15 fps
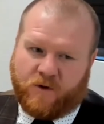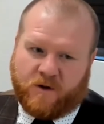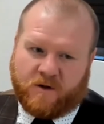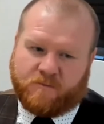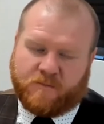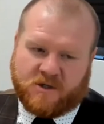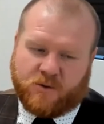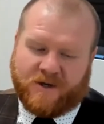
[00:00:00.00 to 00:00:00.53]

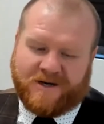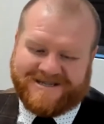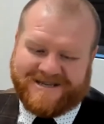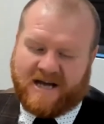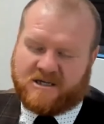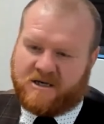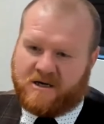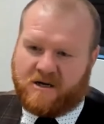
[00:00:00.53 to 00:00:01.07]
between the
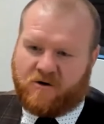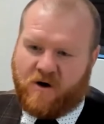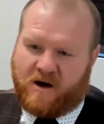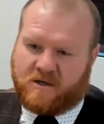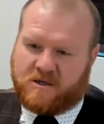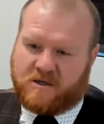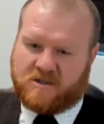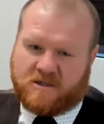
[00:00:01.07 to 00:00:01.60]
debtor and the
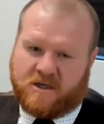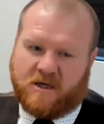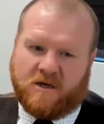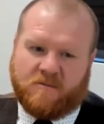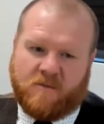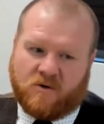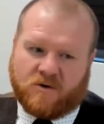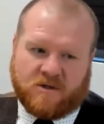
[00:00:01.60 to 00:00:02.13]
creditor is the
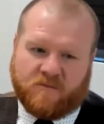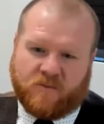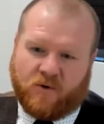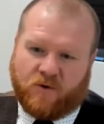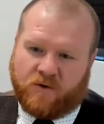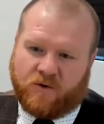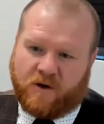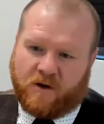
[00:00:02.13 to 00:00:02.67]
most
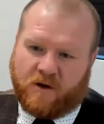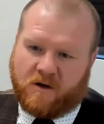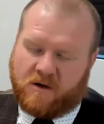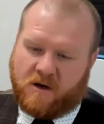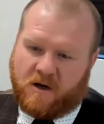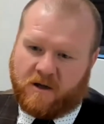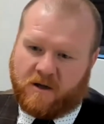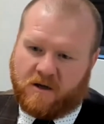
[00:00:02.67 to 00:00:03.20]
important thing,
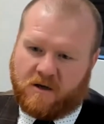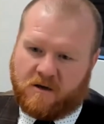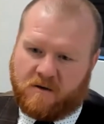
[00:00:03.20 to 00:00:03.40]
I think.